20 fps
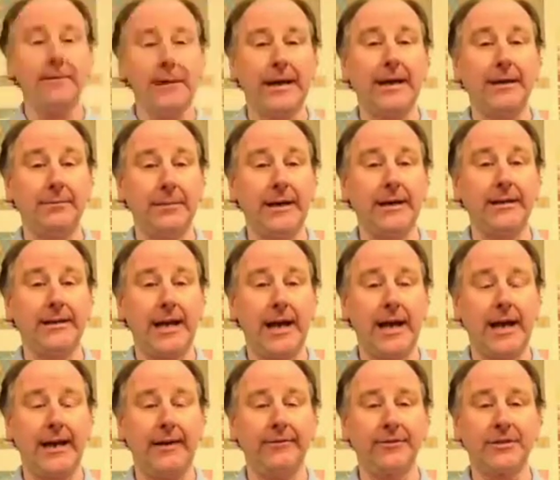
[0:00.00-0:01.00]
man-made
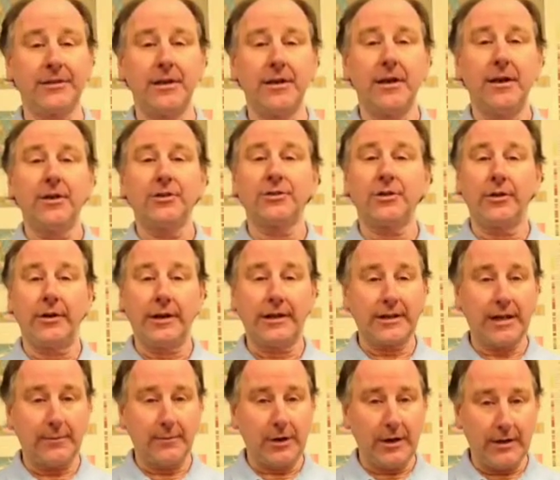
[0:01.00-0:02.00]
caves. So
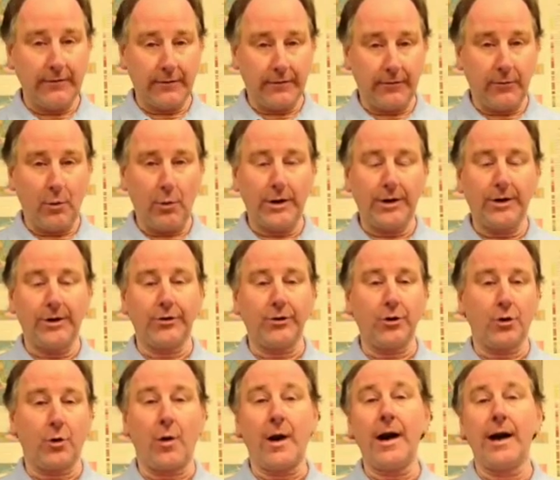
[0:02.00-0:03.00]
anytime you have a void
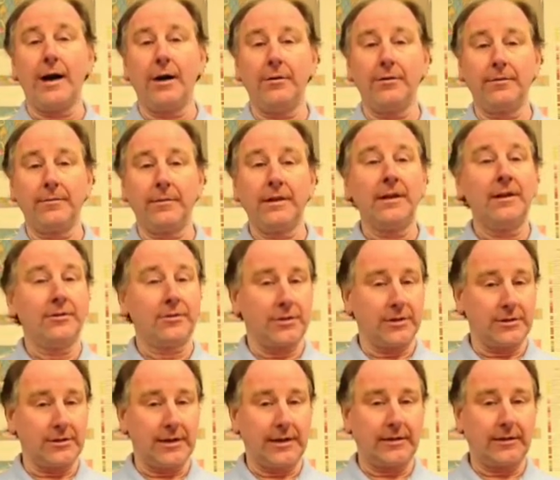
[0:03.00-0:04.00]
underground,
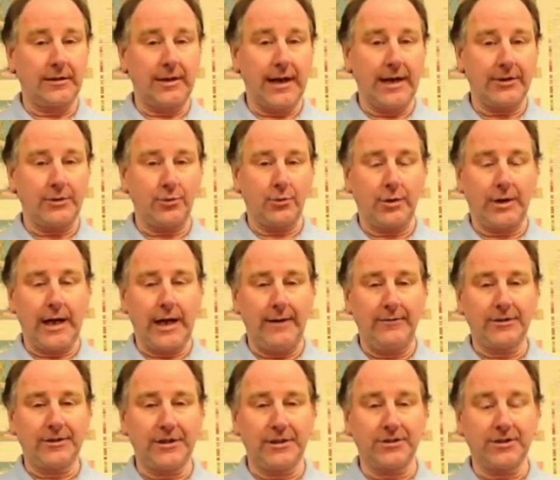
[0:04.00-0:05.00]
just like the natural
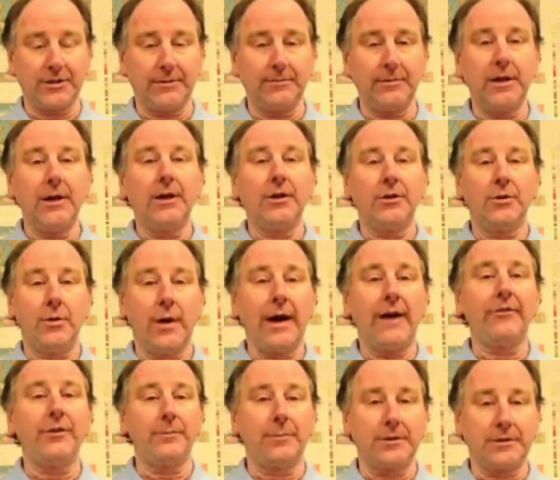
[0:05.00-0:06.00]
cave system, you
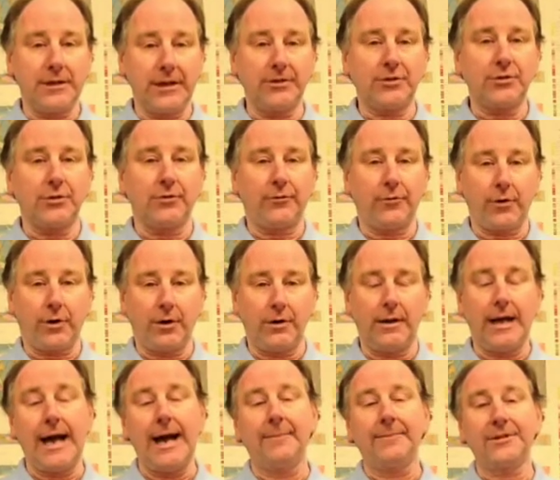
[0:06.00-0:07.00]
have the potential for
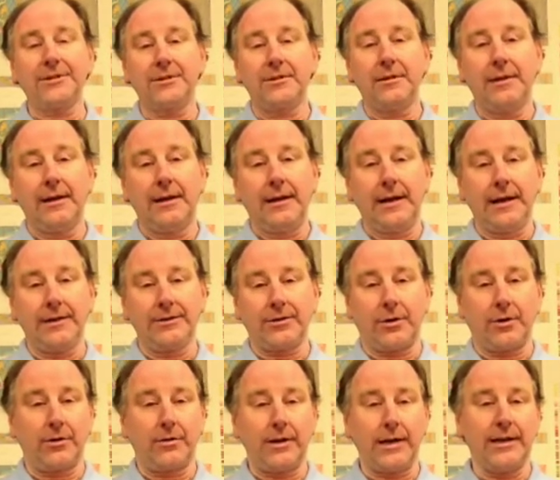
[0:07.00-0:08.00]
collapse. As
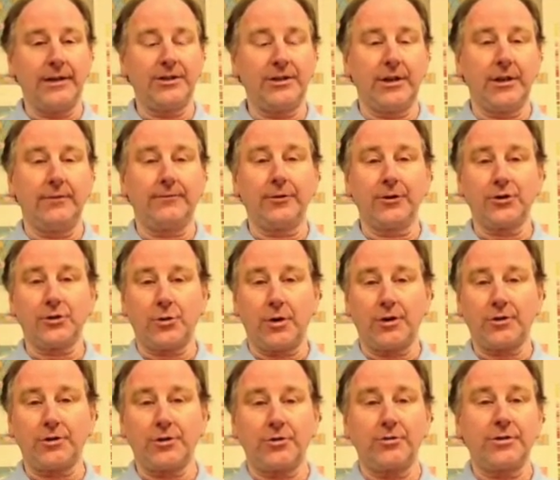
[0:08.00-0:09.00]
our aging
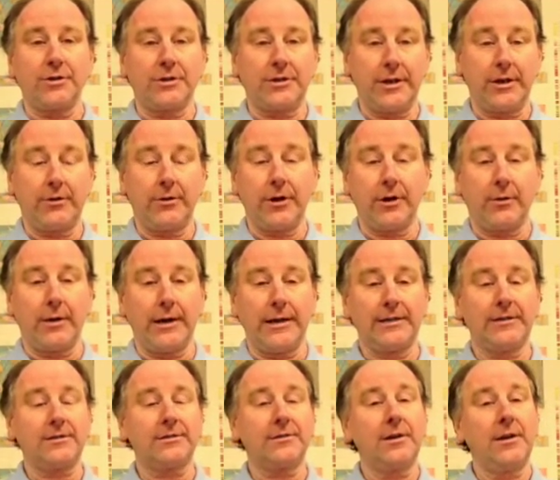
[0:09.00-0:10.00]
infrastructure
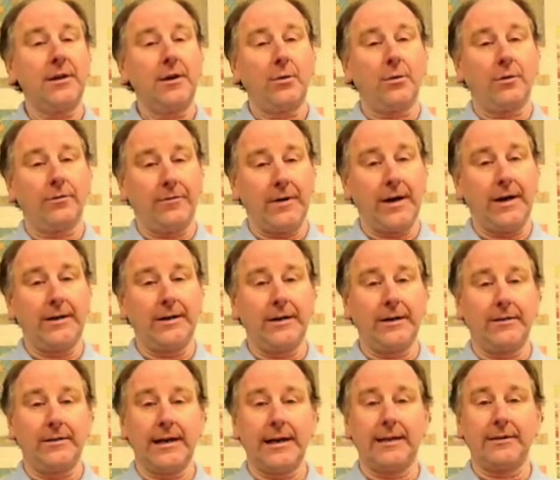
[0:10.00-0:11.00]
deteriorates, we're
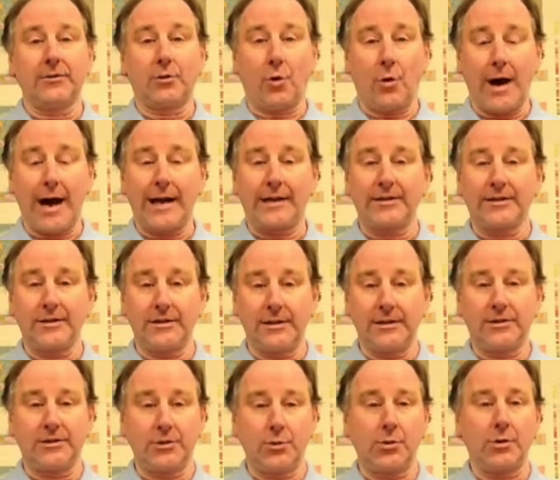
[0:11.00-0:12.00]
finding that cracks in
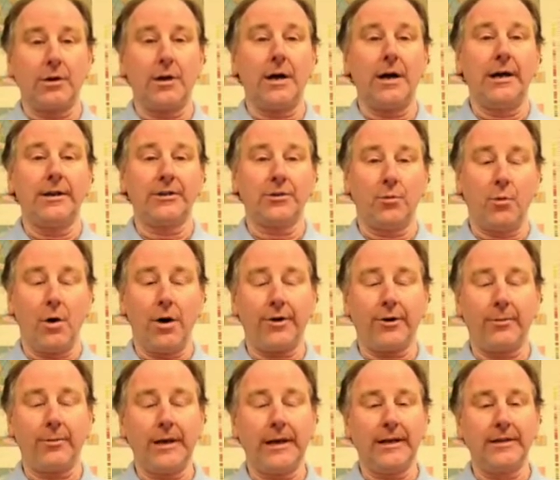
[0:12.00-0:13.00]
these sewer lines and
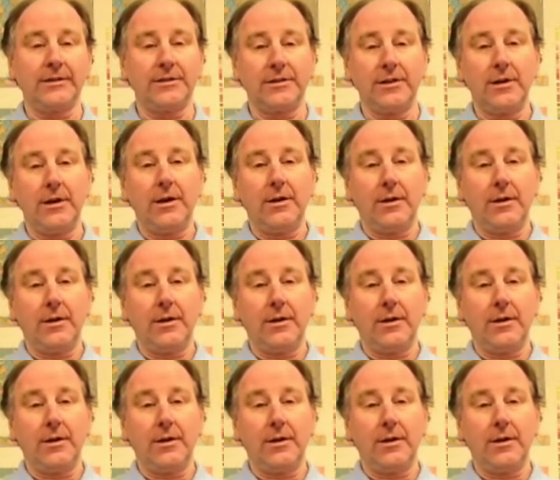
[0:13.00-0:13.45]
water mains